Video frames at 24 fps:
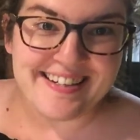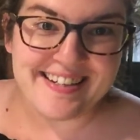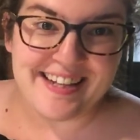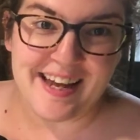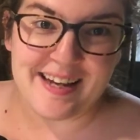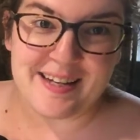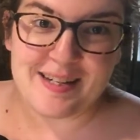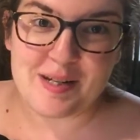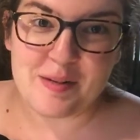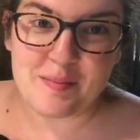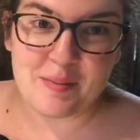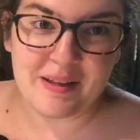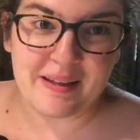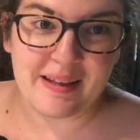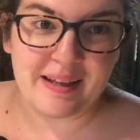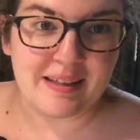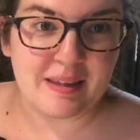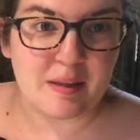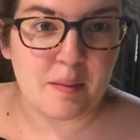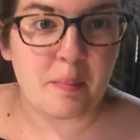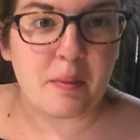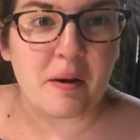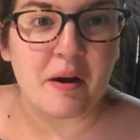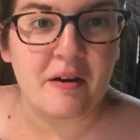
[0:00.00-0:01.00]
tend to be like
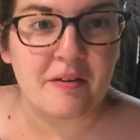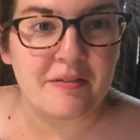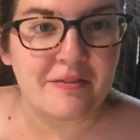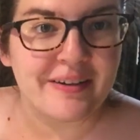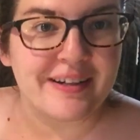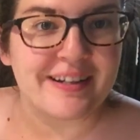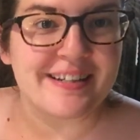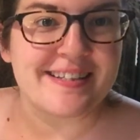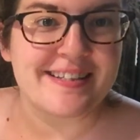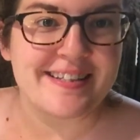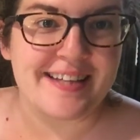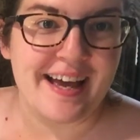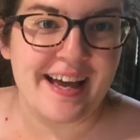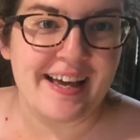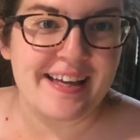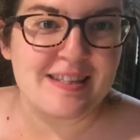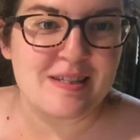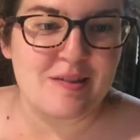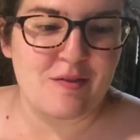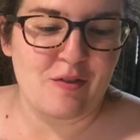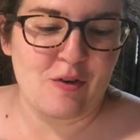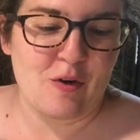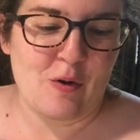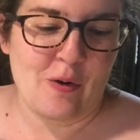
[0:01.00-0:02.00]
the perfect size
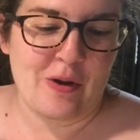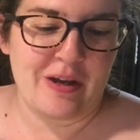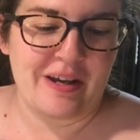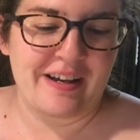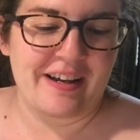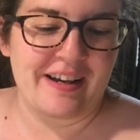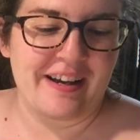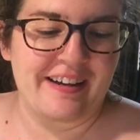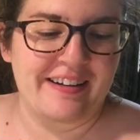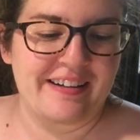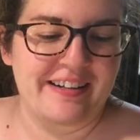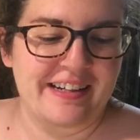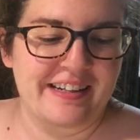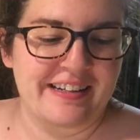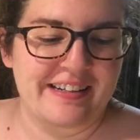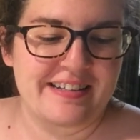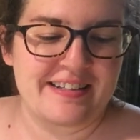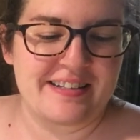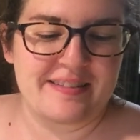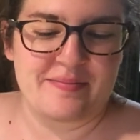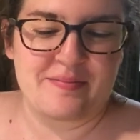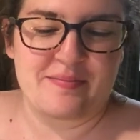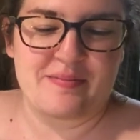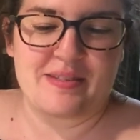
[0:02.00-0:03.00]
for Hoya
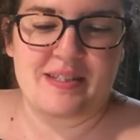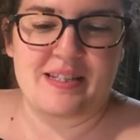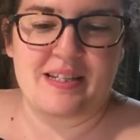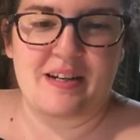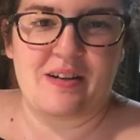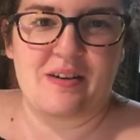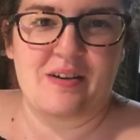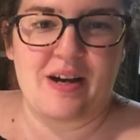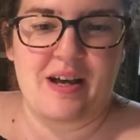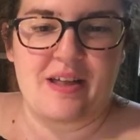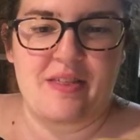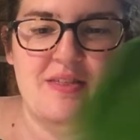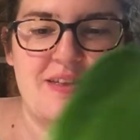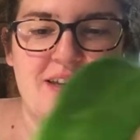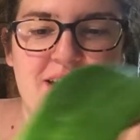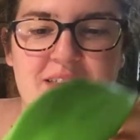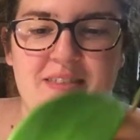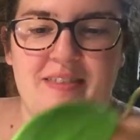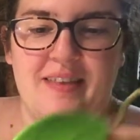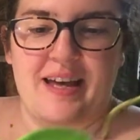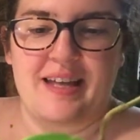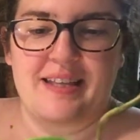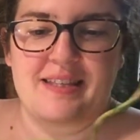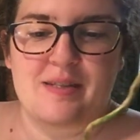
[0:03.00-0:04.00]
cuttings. So I think
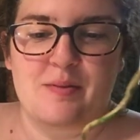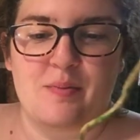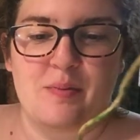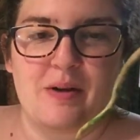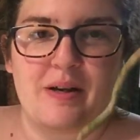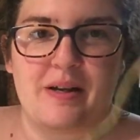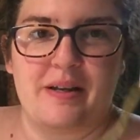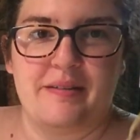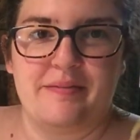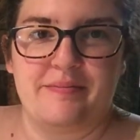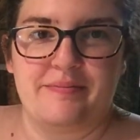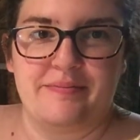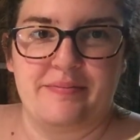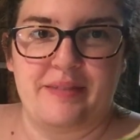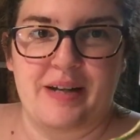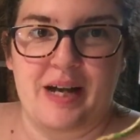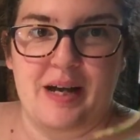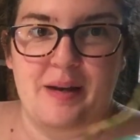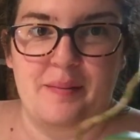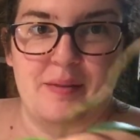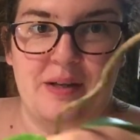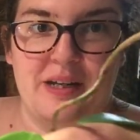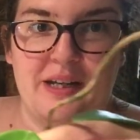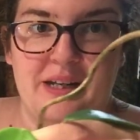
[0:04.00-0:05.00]
that's what
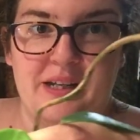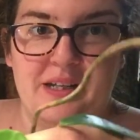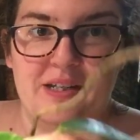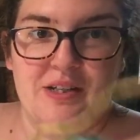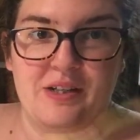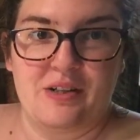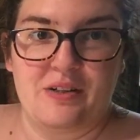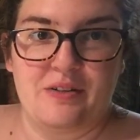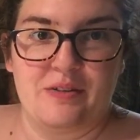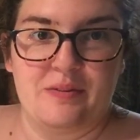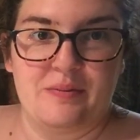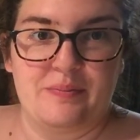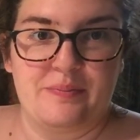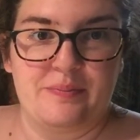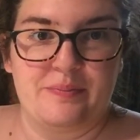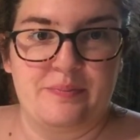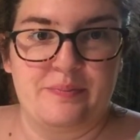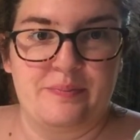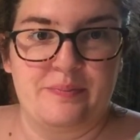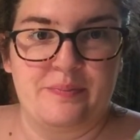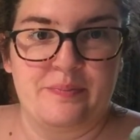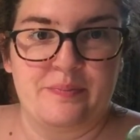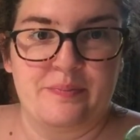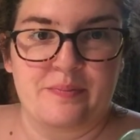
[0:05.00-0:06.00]
I'm gonna do.
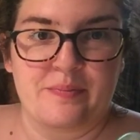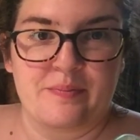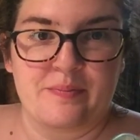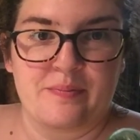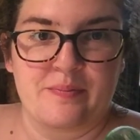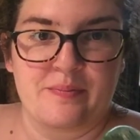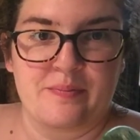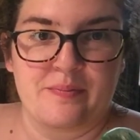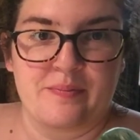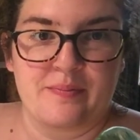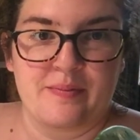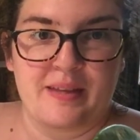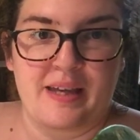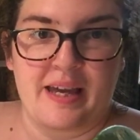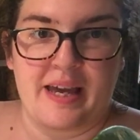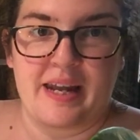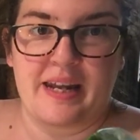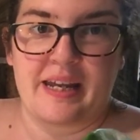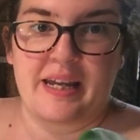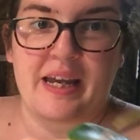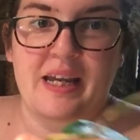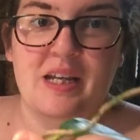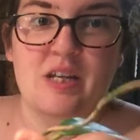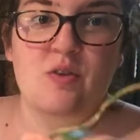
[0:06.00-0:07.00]
And
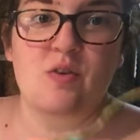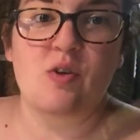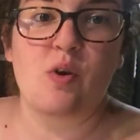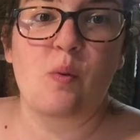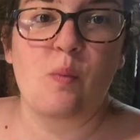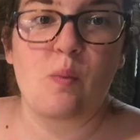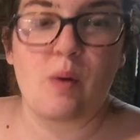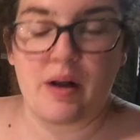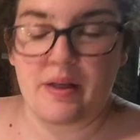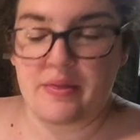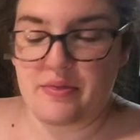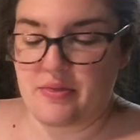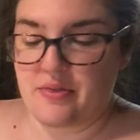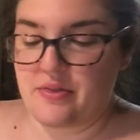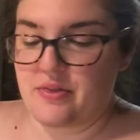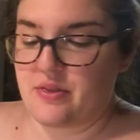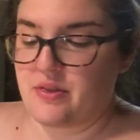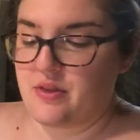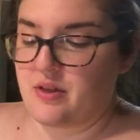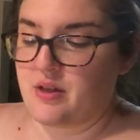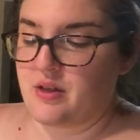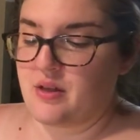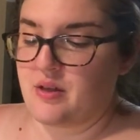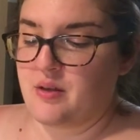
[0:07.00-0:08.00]
again, you don't want
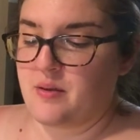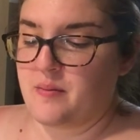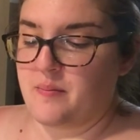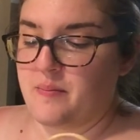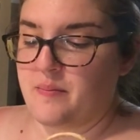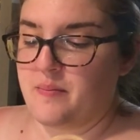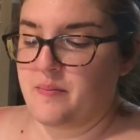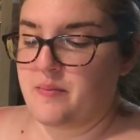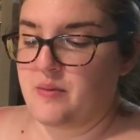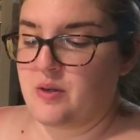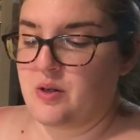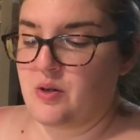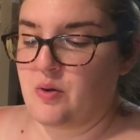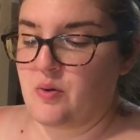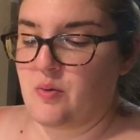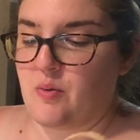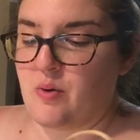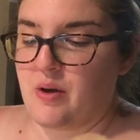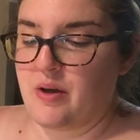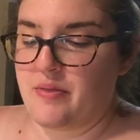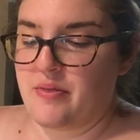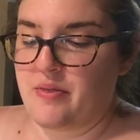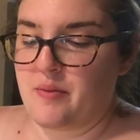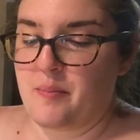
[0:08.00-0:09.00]
the you don't
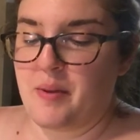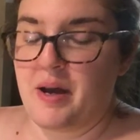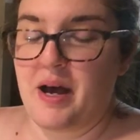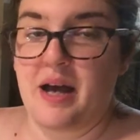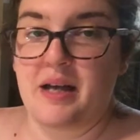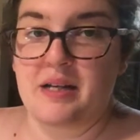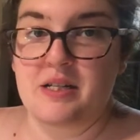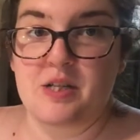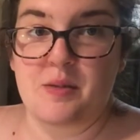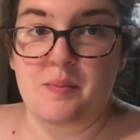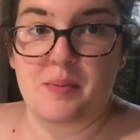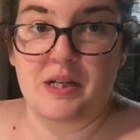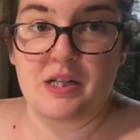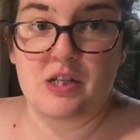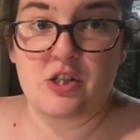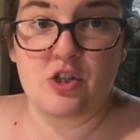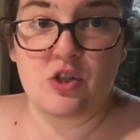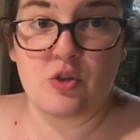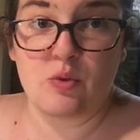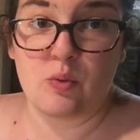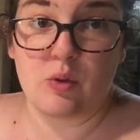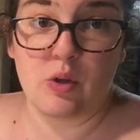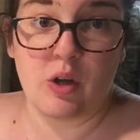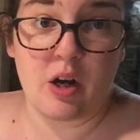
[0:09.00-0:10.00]
want the pot to be
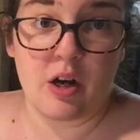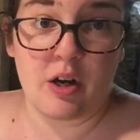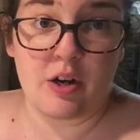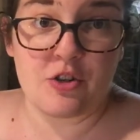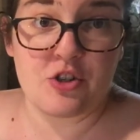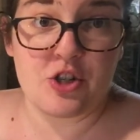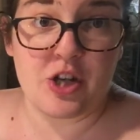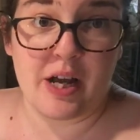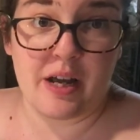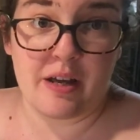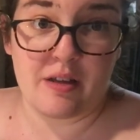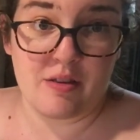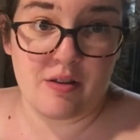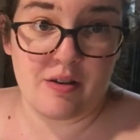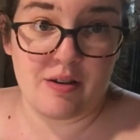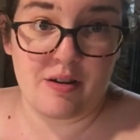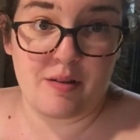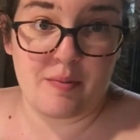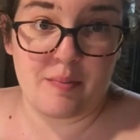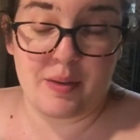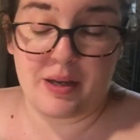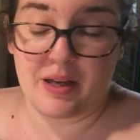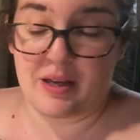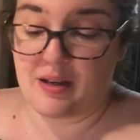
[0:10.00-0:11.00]
too large either
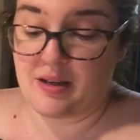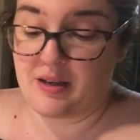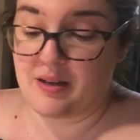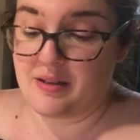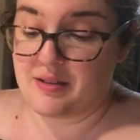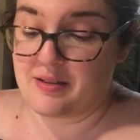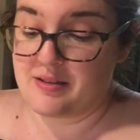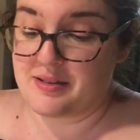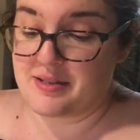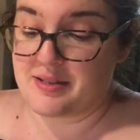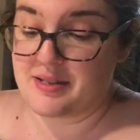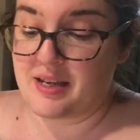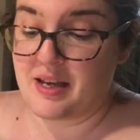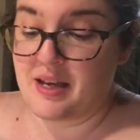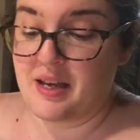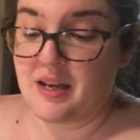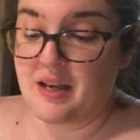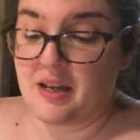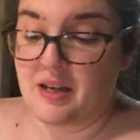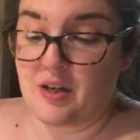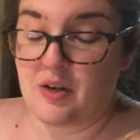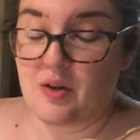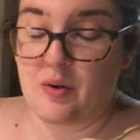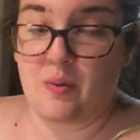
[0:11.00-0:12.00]
because
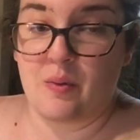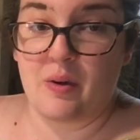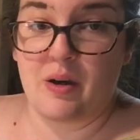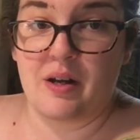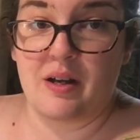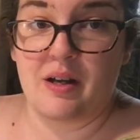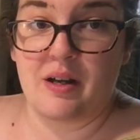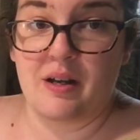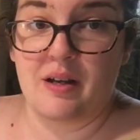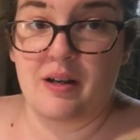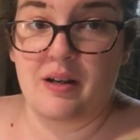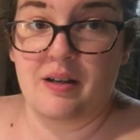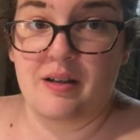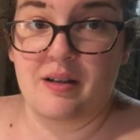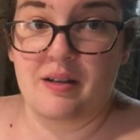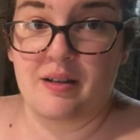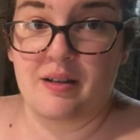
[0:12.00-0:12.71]
you don't want to